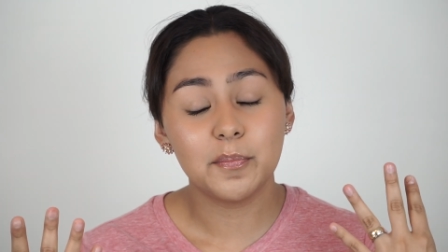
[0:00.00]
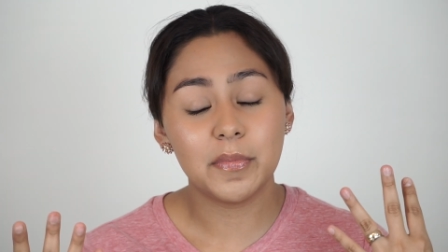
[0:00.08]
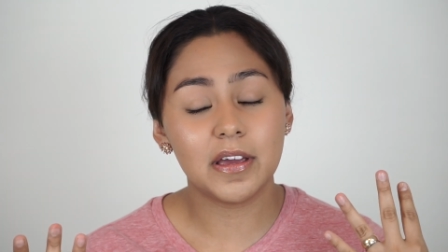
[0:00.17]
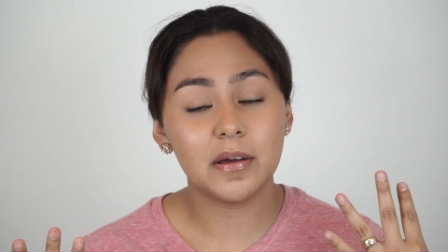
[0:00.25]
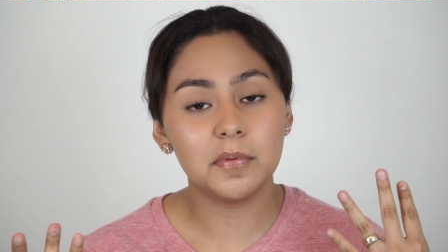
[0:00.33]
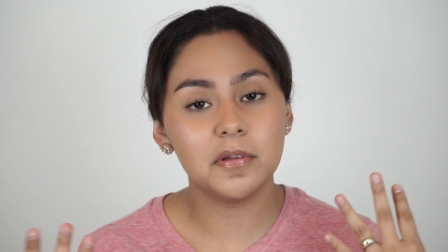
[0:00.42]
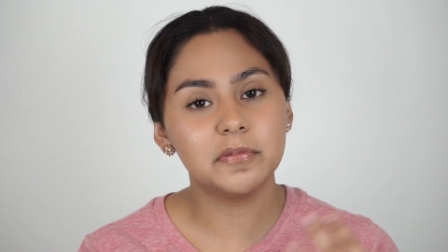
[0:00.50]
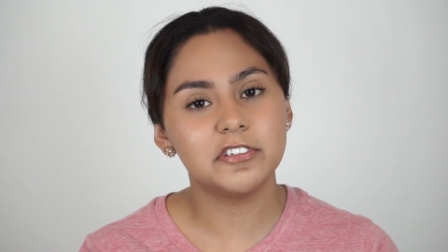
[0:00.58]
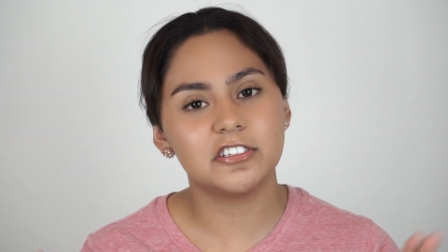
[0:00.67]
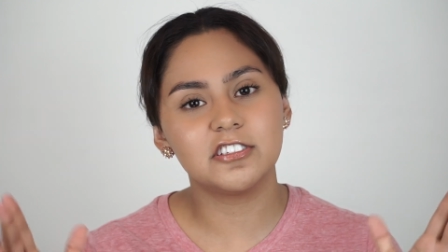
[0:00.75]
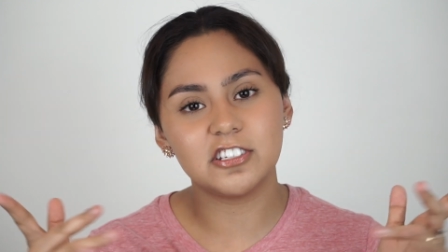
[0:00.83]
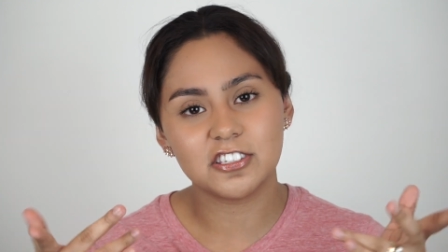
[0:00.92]
makeup
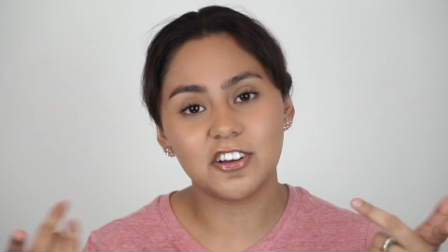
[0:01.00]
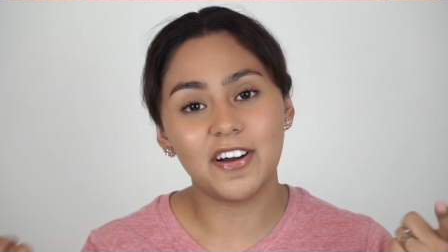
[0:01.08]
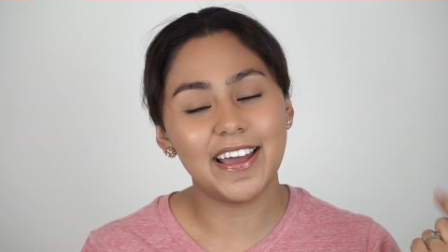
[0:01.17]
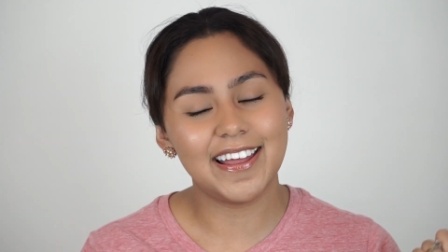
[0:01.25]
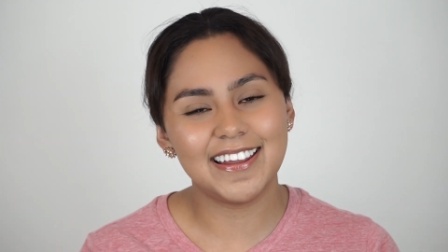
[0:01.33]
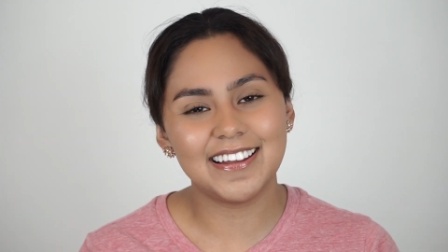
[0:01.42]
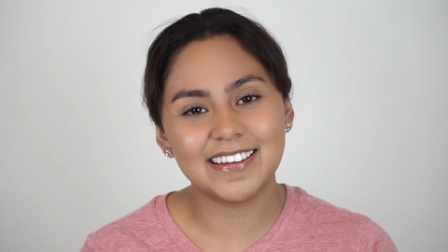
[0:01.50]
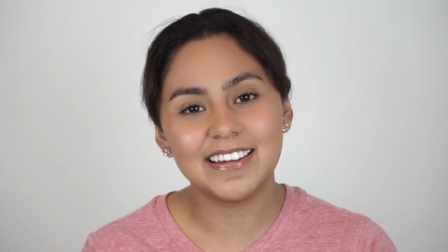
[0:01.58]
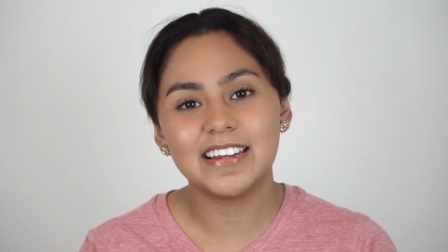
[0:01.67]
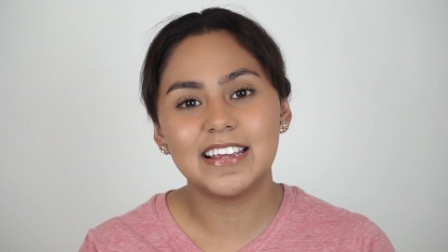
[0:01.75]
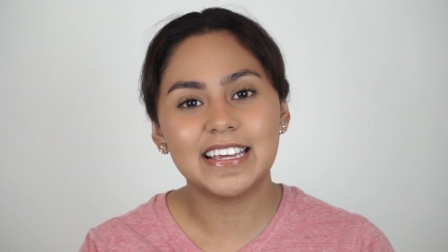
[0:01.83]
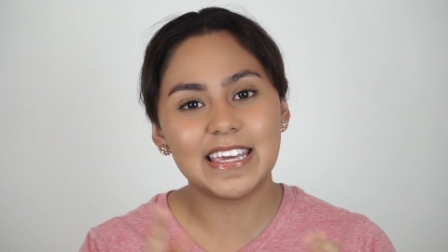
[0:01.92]
look, just go ahead and
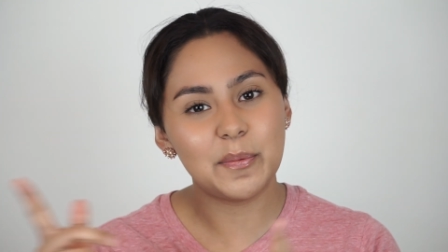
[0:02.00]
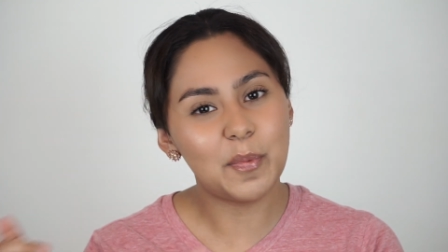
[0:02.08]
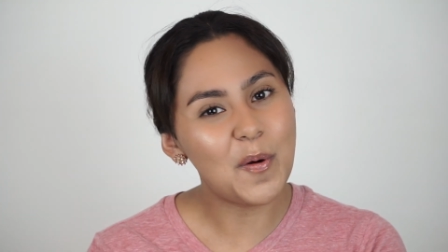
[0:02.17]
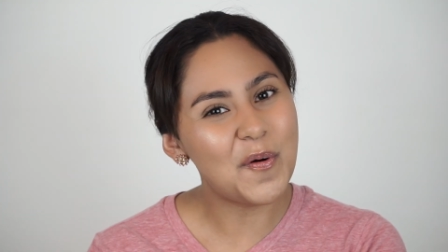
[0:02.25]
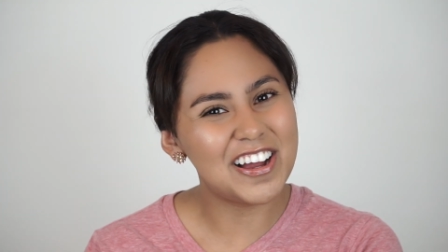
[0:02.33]
keep on